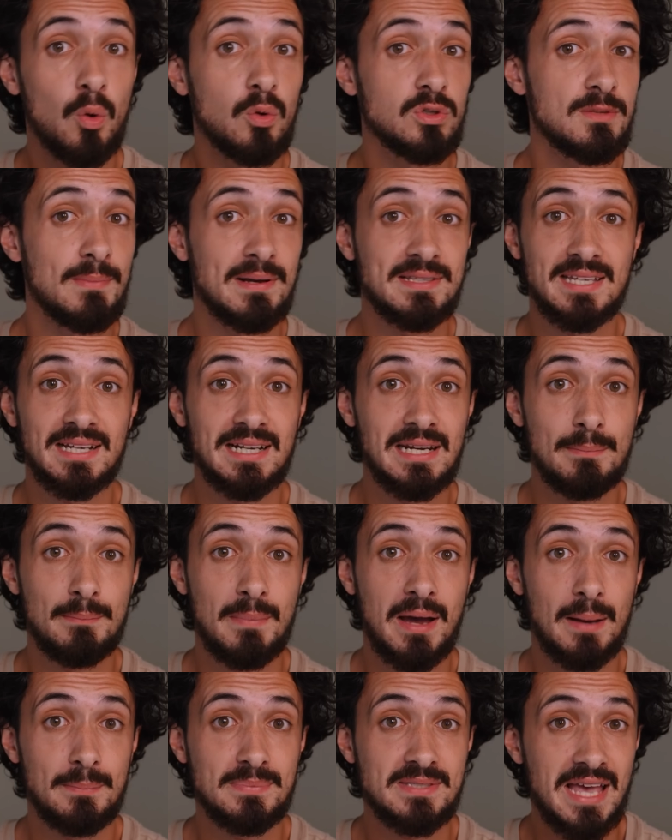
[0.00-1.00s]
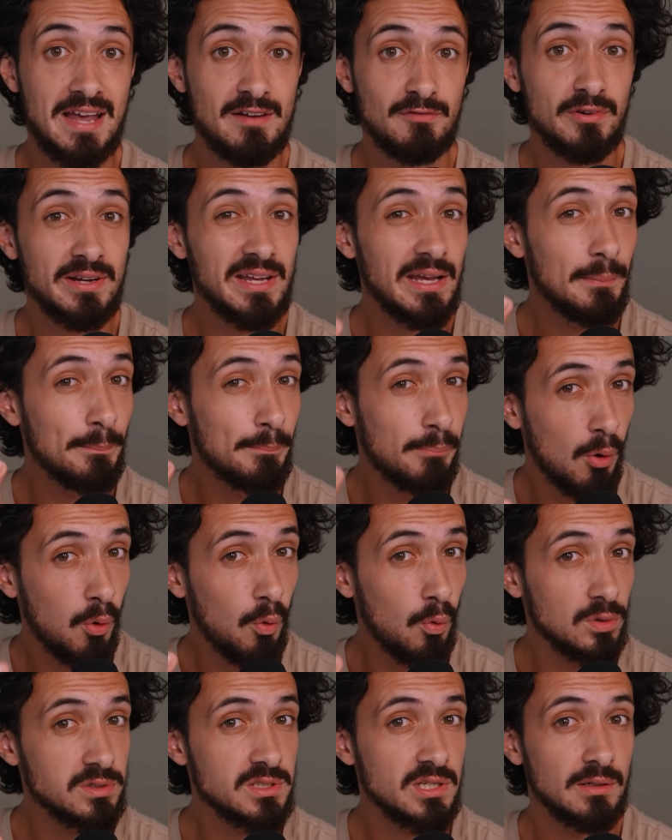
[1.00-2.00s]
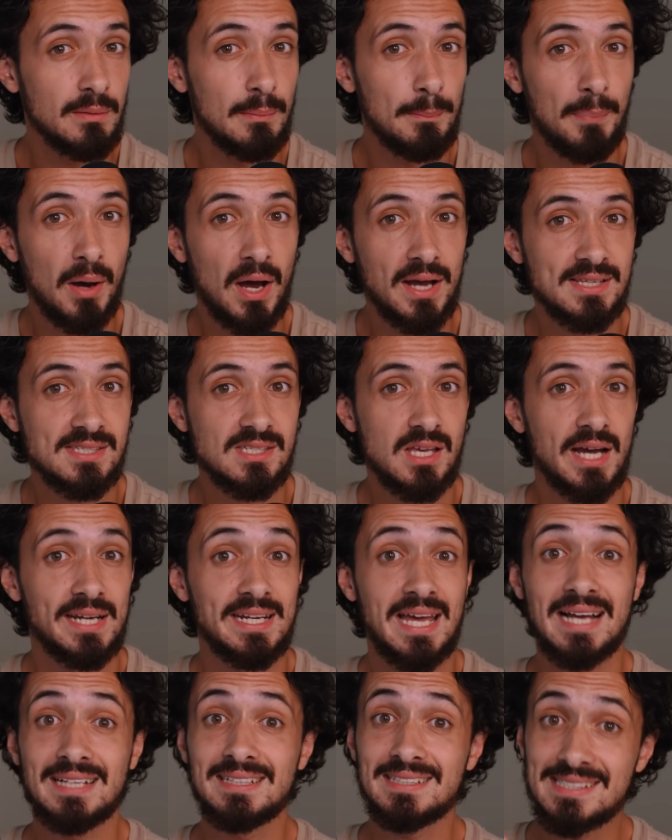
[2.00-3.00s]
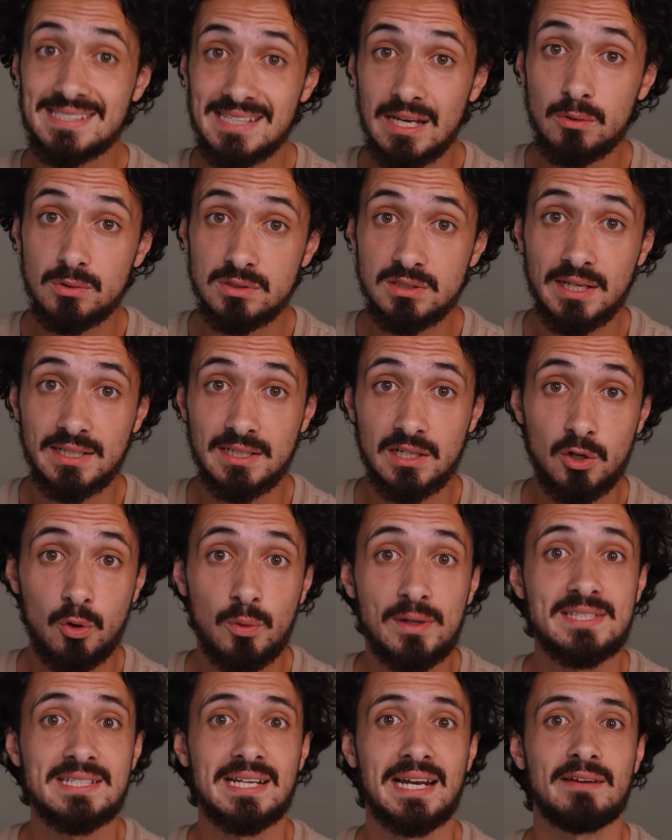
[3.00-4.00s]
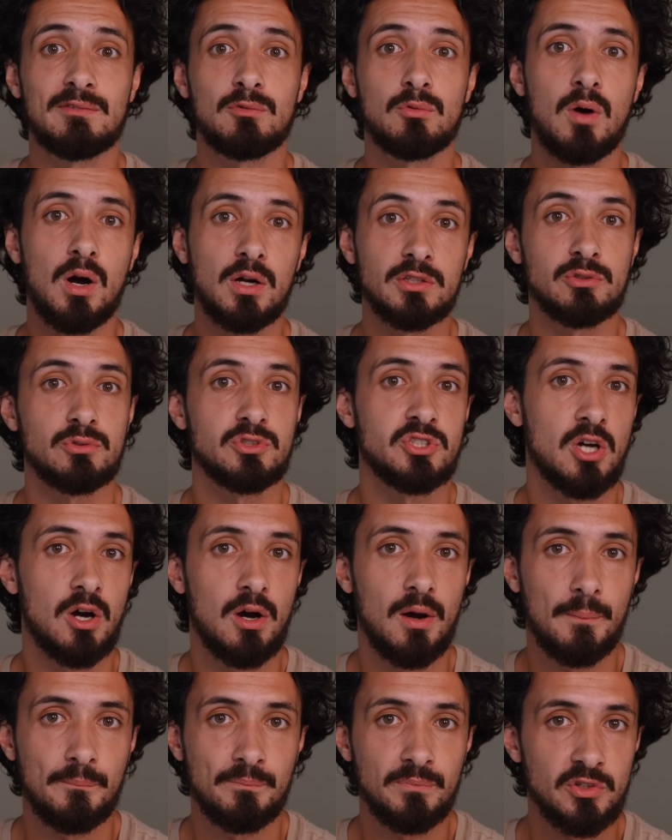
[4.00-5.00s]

automatically maps every important buy side and sell side liquidity level on your chart.